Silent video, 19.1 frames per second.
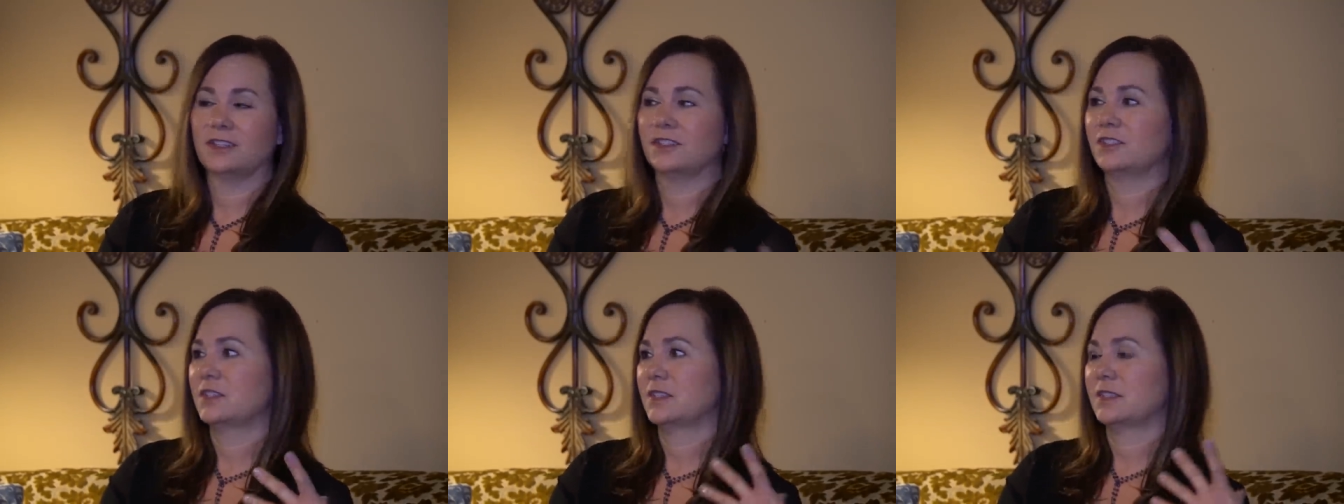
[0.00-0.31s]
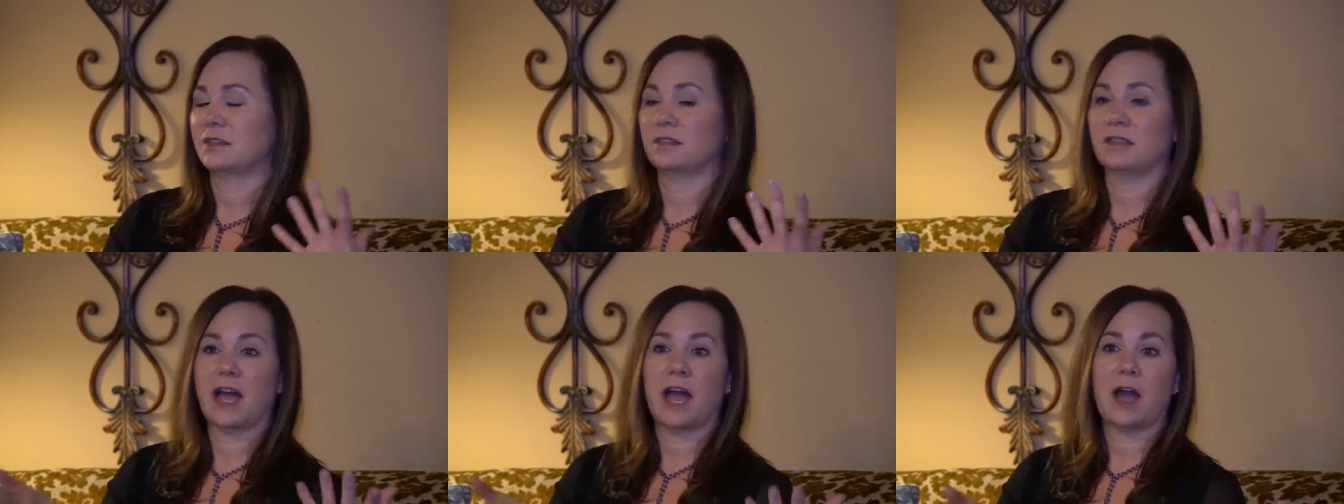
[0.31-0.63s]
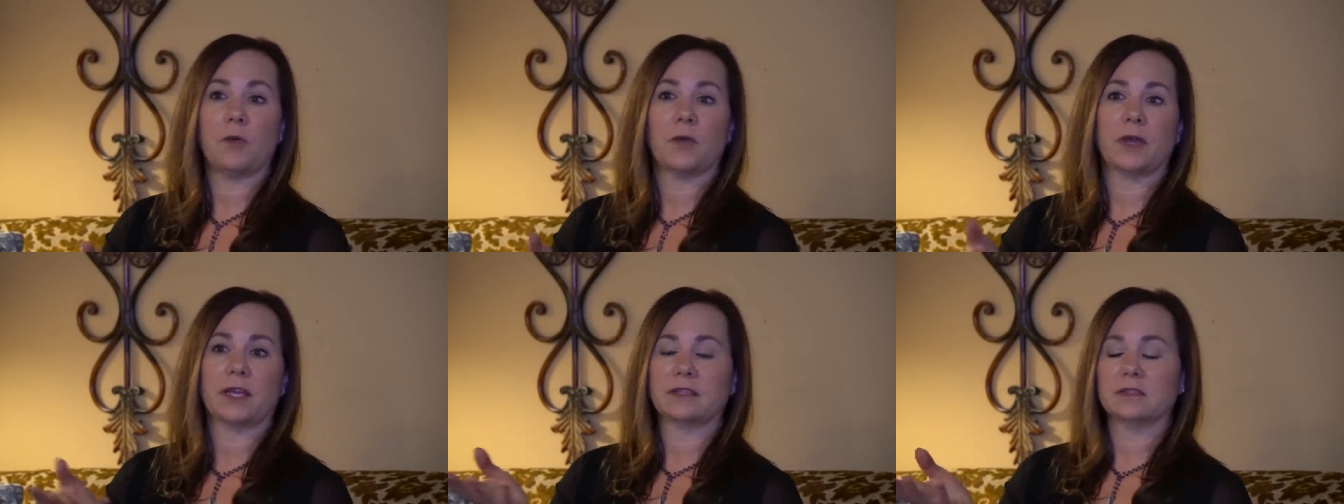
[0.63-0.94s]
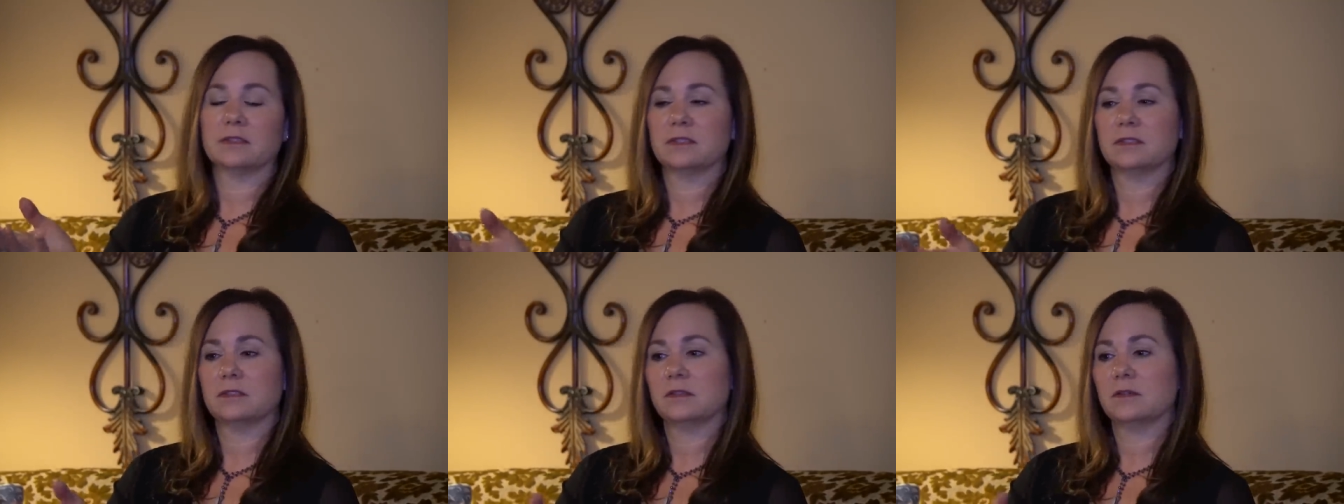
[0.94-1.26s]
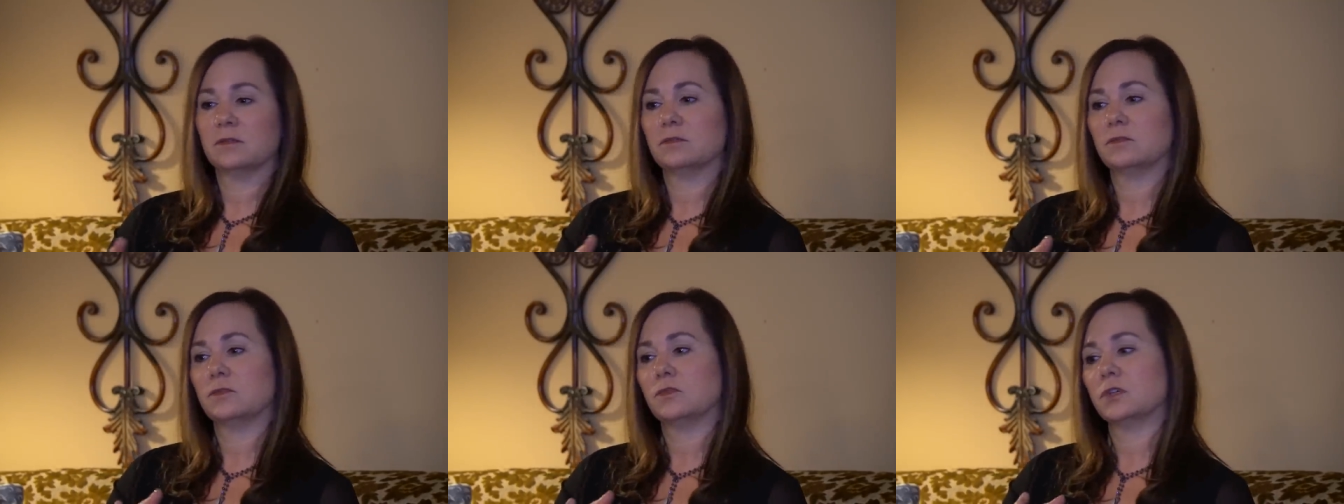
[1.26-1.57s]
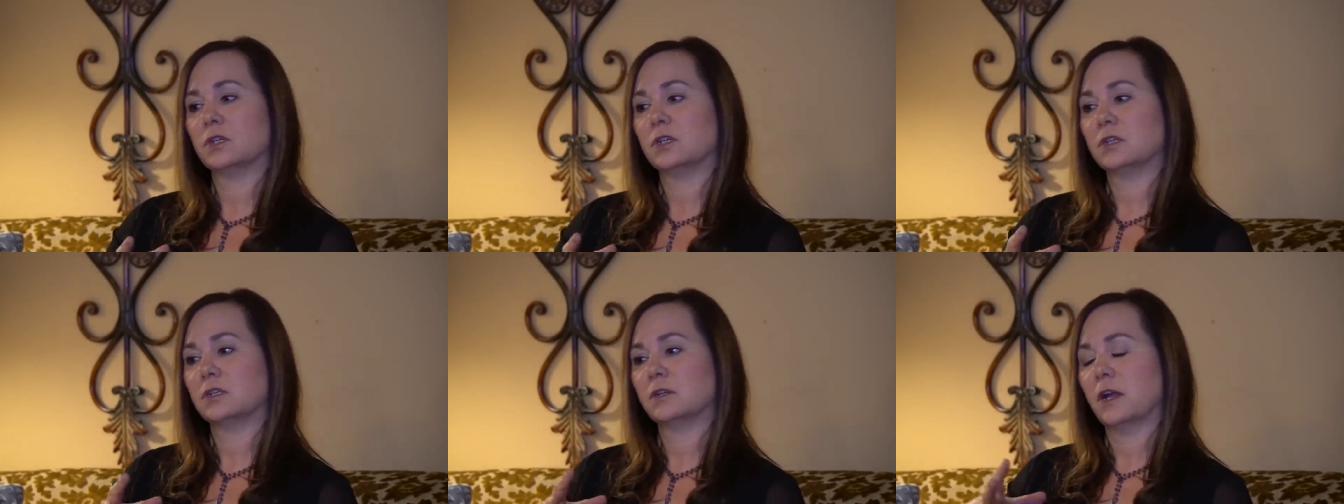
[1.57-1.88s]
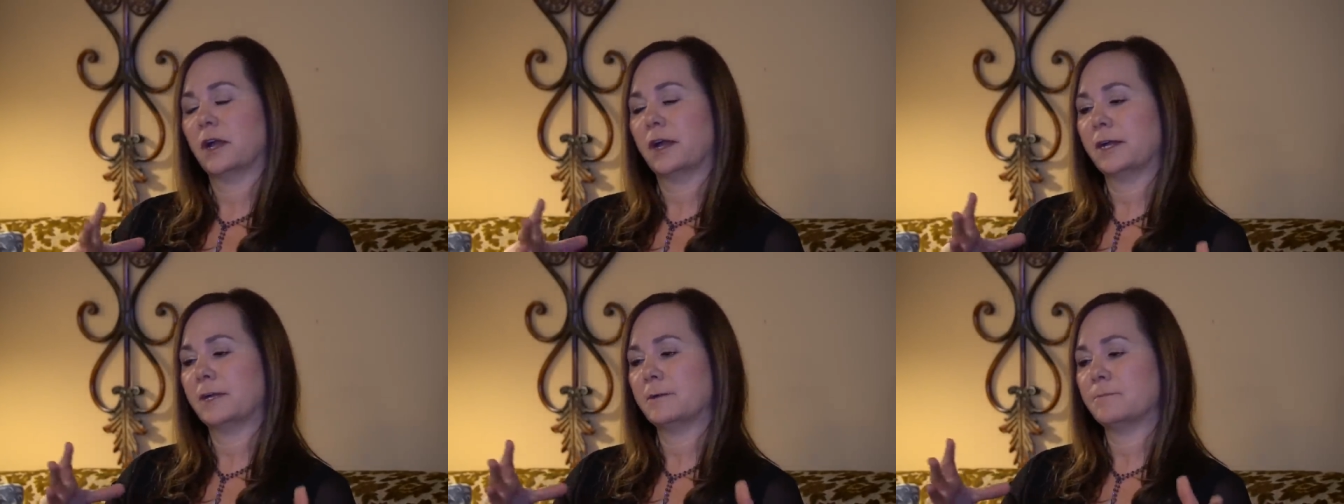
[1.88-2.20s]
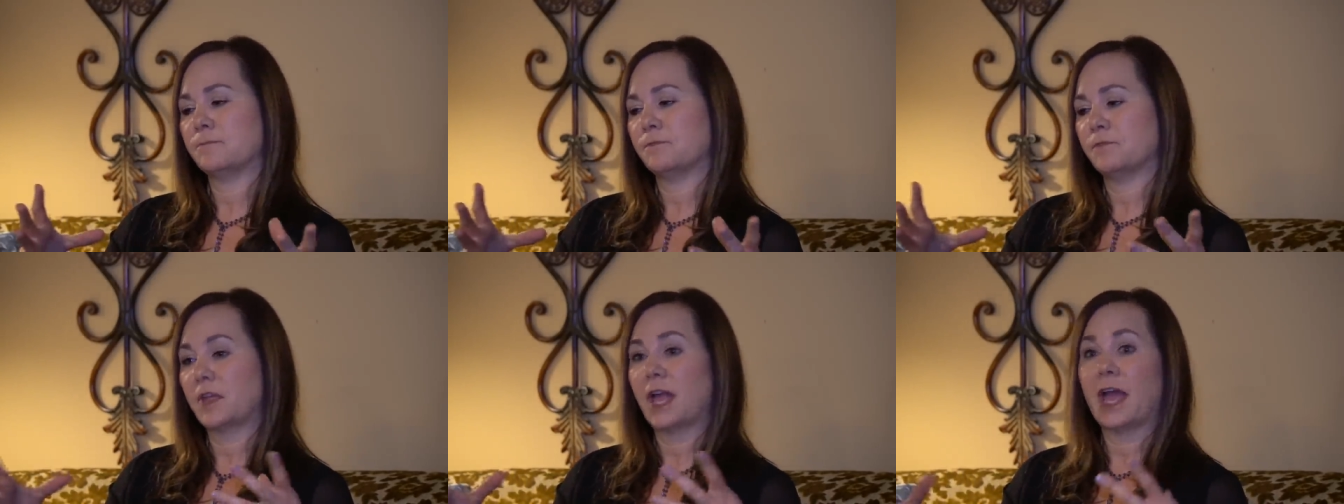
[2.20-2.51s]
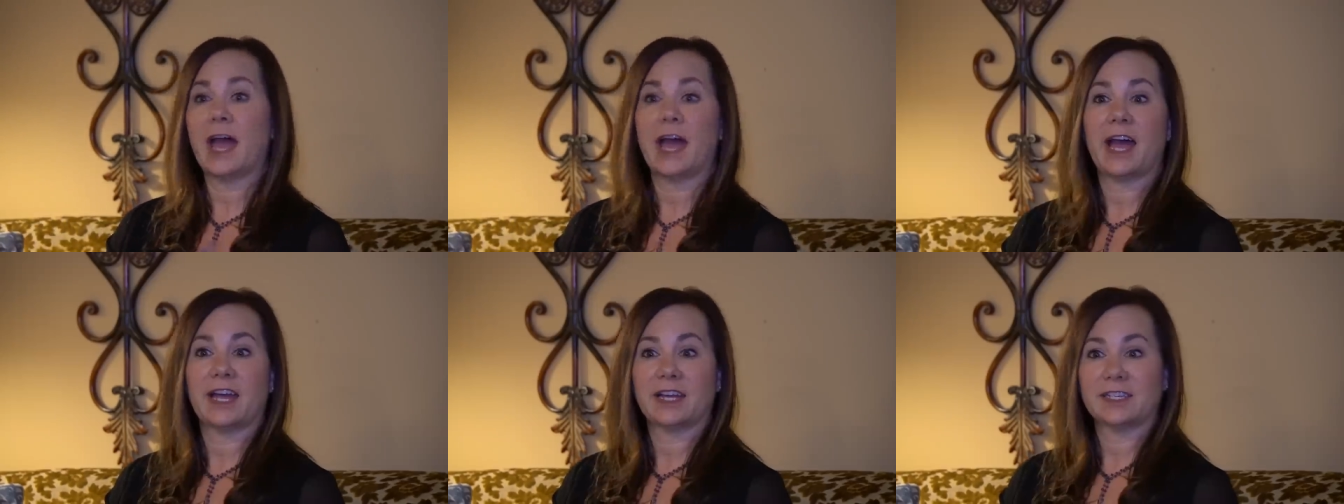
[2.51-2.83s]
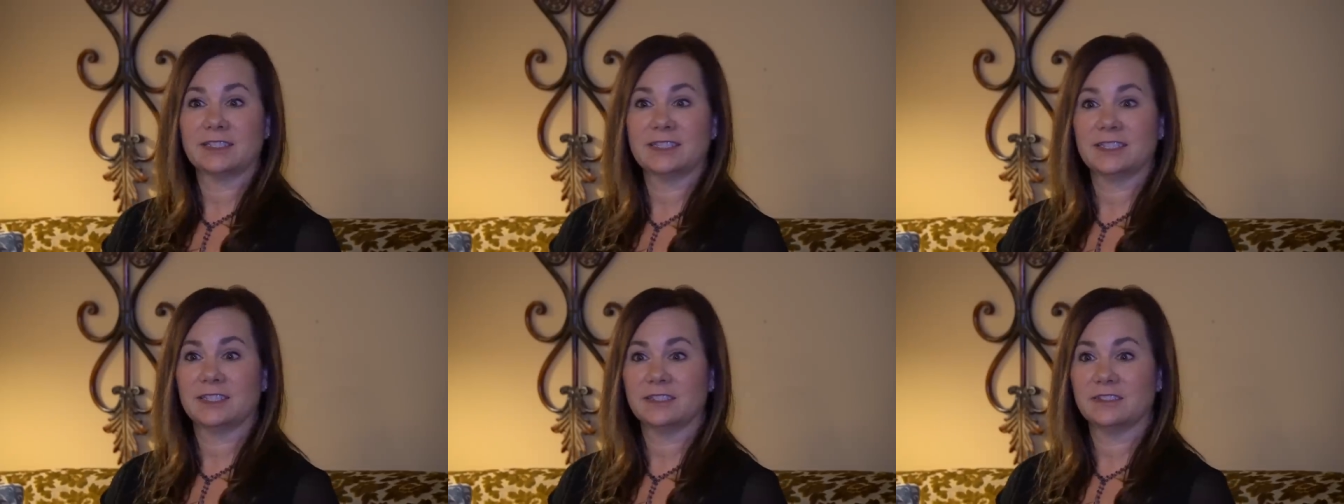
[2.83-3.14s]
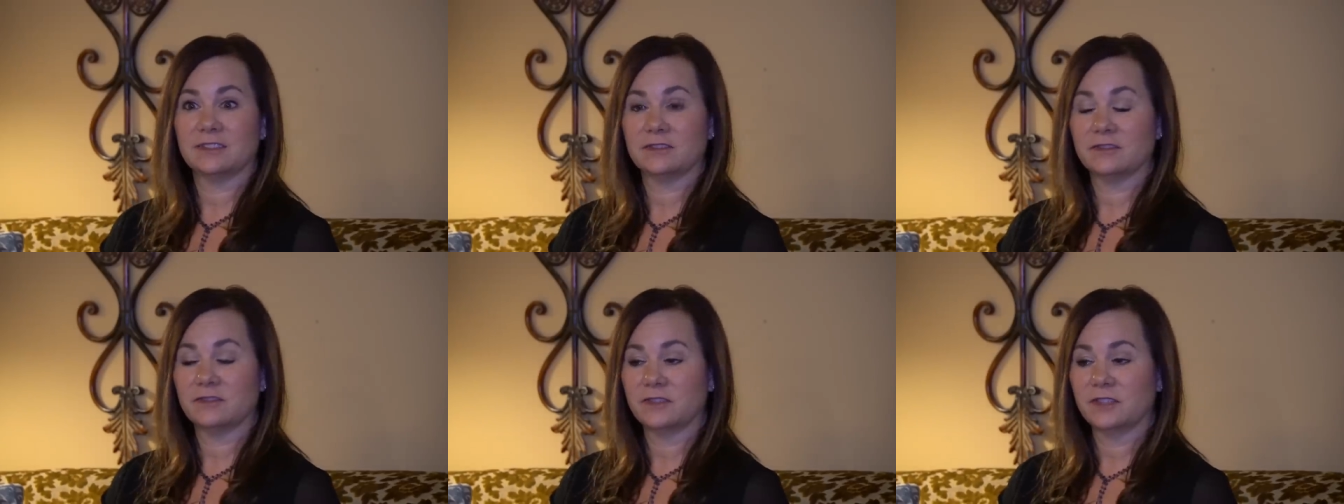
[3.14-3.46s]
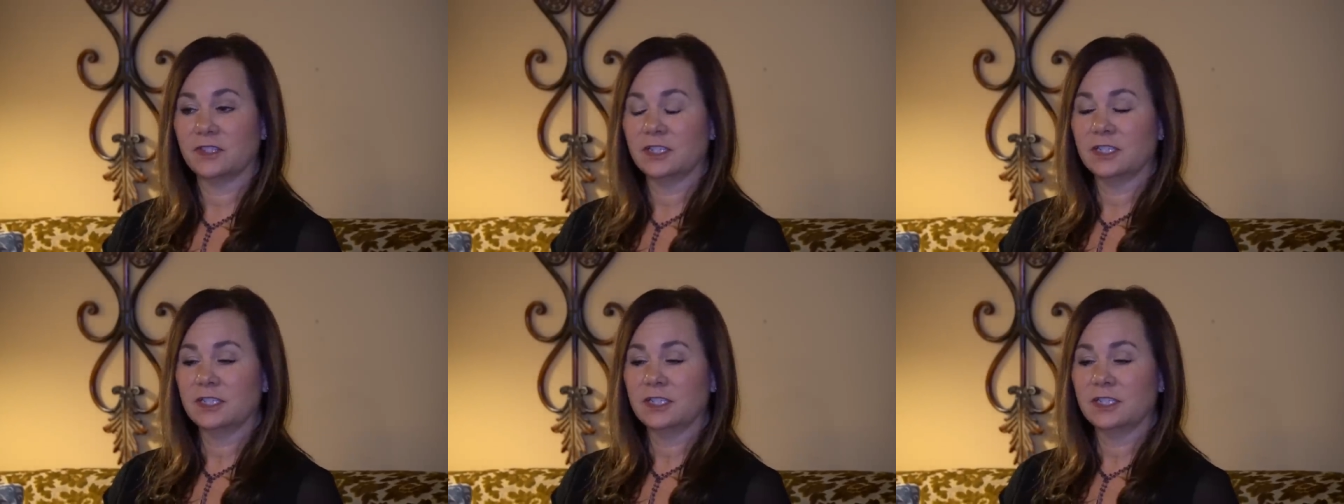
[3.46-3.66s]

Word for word: just allowing, to the more um, active,